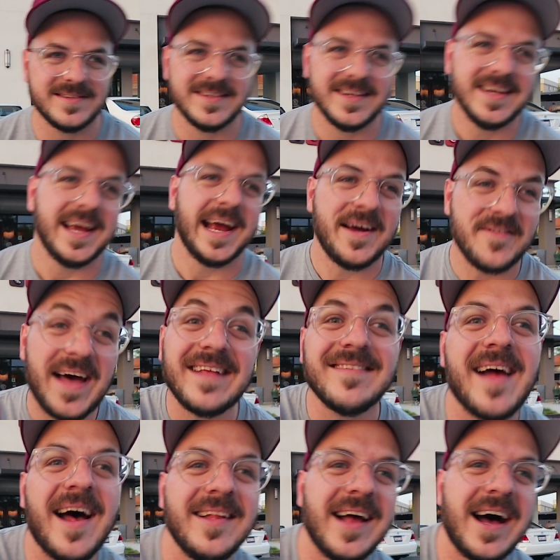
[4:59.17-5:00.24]
If that's
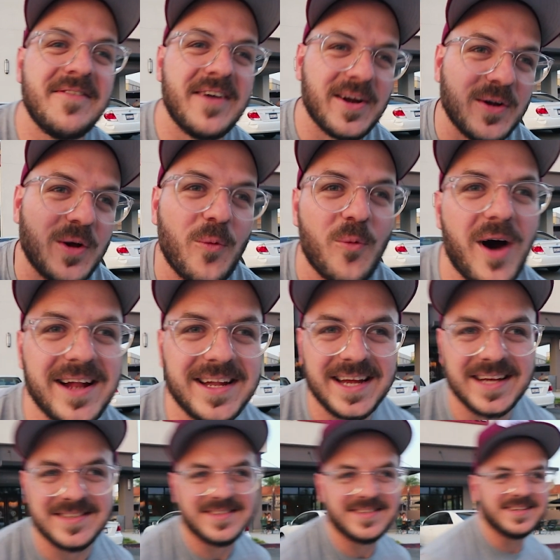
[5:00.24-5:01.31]
not love, I don't know what is.